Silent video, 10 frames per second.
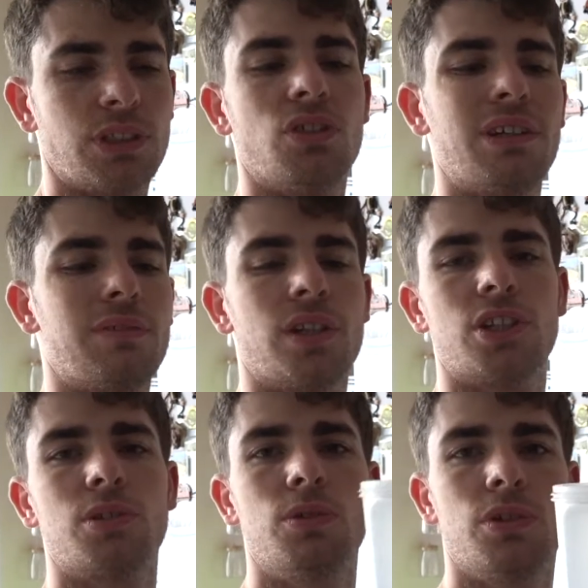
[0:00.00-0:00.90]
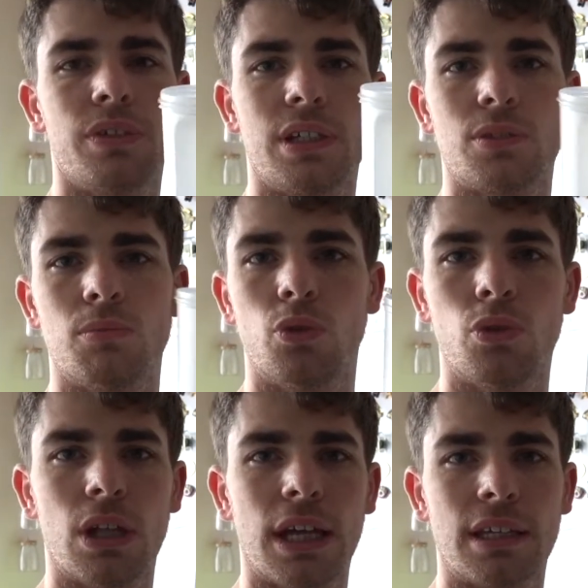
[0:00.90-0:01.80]
not even a smoothie, it's more
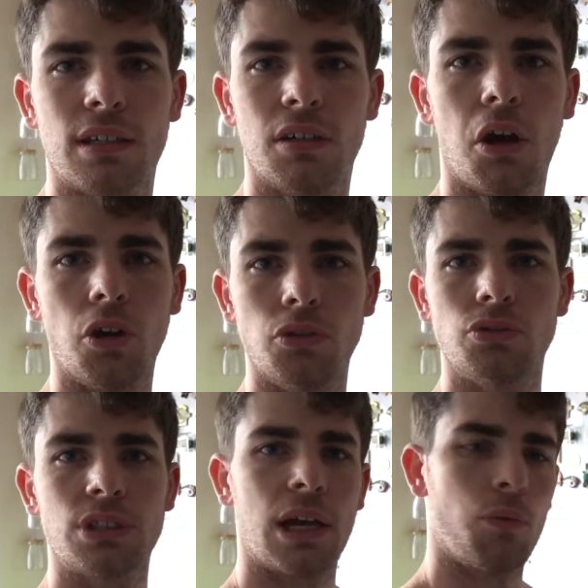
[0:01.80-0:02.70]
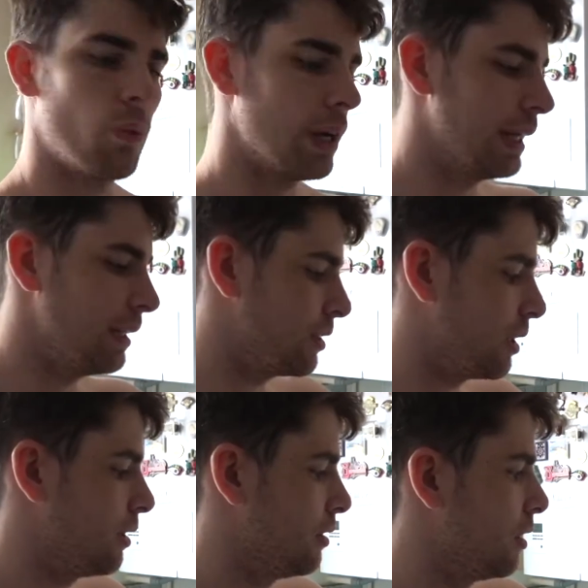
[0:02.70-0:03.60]
like oats and whey.
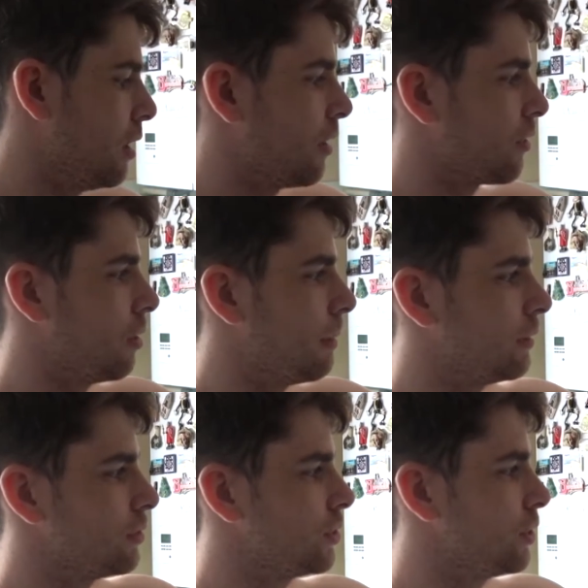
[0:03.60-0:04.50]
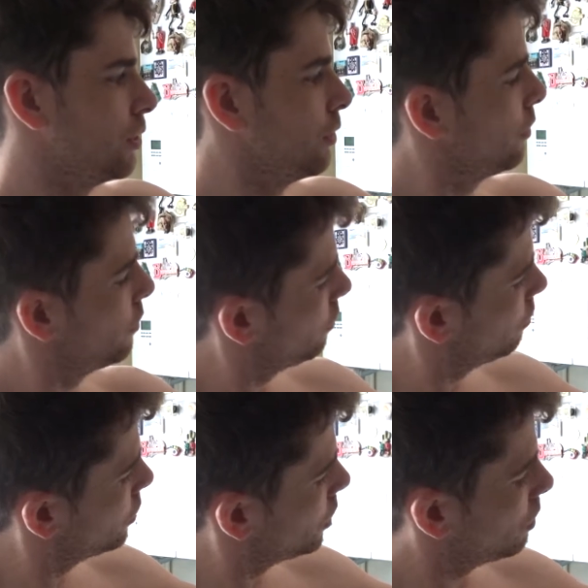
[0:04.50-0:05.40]
So got about
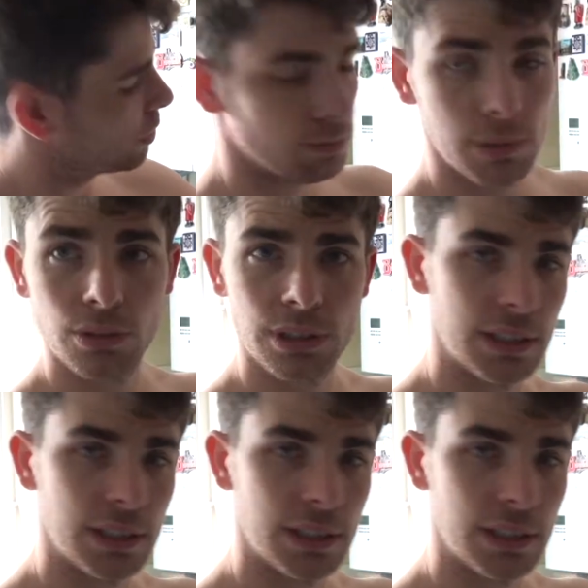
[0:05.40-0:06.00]
200 mils in